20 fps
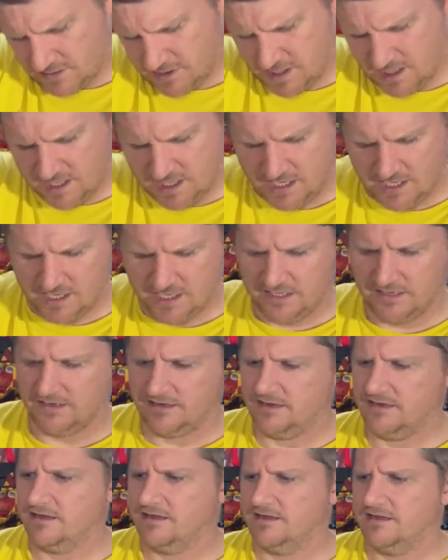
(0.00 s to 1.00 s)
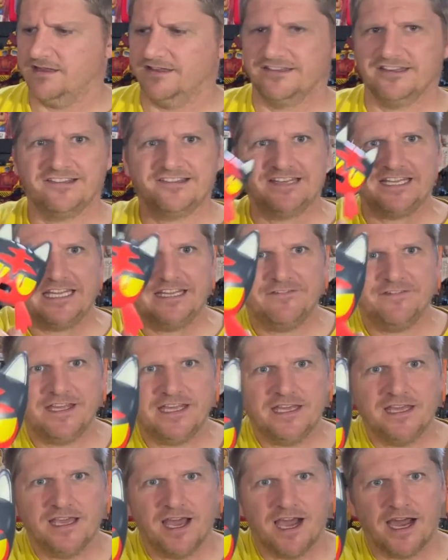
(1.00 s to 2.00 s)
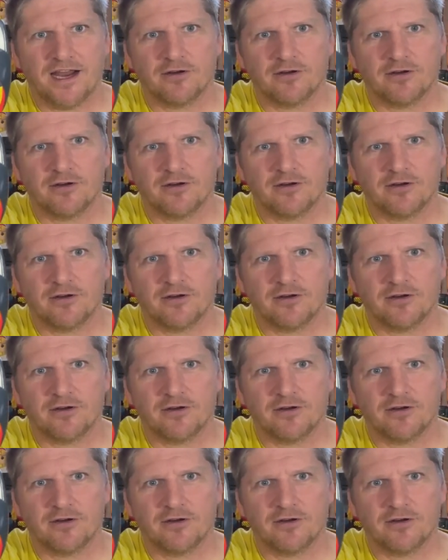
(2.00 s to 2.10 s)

Man, is this Eevee?